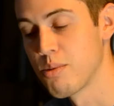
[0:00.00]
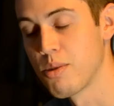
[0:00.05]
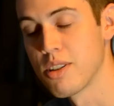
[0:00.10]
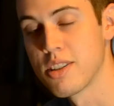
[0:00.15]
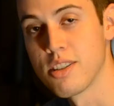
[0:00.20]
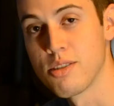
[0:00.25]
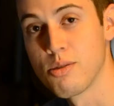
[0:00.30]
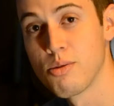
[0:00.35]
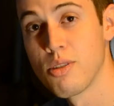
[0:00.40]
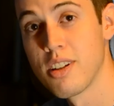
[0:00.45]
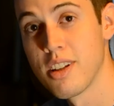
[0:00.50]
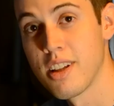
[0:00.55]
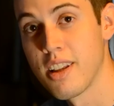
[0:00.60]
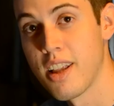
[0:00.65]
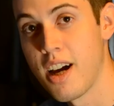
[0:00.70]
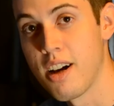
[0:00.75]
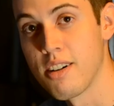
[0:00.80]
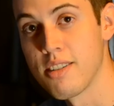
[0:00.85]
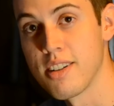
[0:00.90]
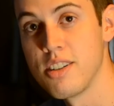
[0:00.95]
which is really
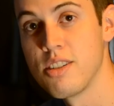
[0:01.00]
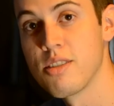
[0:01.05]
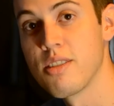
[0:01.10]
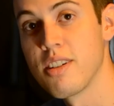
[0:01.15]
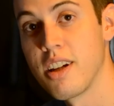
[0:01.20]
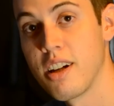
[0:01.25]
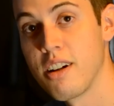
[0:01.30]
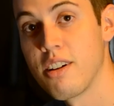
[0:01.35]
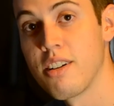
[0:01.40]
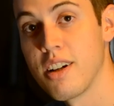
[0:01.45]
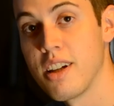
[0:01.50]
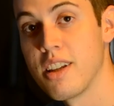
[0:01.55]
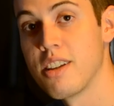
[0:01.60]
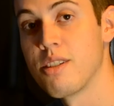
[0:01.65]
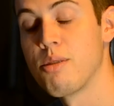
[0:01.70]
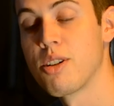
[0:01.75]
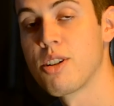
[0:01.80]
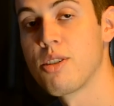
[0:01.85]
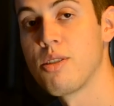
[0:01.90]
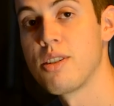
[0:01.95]
loud, and you could hear it in
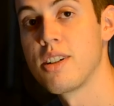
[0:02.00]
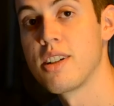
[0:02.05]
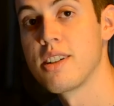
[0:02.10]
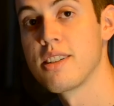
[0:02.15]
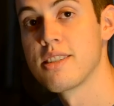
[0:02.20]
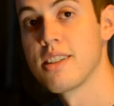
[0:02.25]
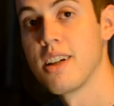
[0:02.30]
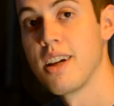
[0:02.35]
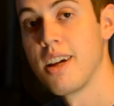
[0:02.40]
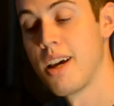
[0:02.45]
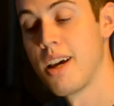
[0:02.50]
the recordings.